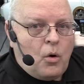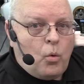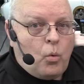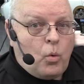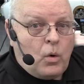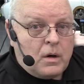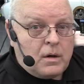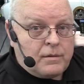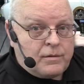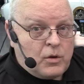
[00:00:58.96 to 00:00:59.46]

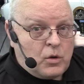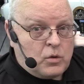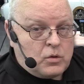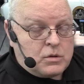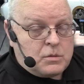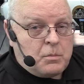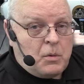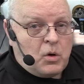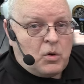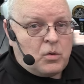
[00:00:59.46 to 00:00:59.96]
One of
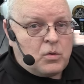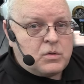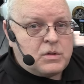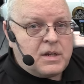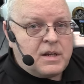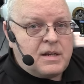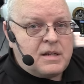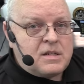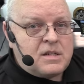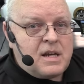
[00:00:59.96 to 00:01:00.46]
those modes
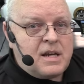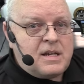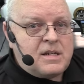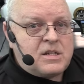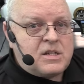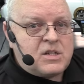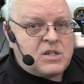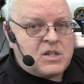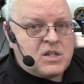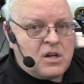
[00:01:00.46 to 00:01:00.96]
is a
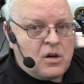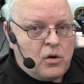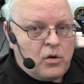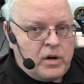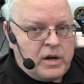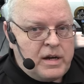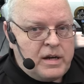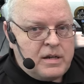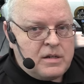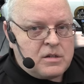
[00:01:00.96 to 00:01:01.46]

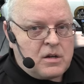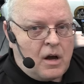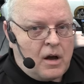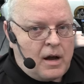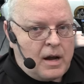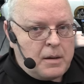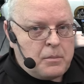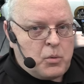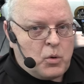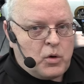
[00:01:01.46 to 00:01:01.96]
series
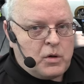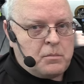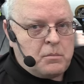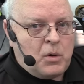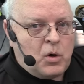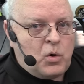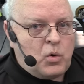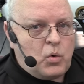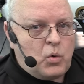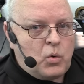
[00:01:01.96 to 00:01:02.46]
hybrid
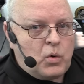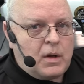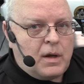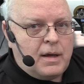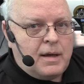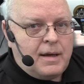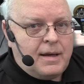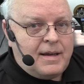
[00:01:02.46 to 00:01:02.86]
mode.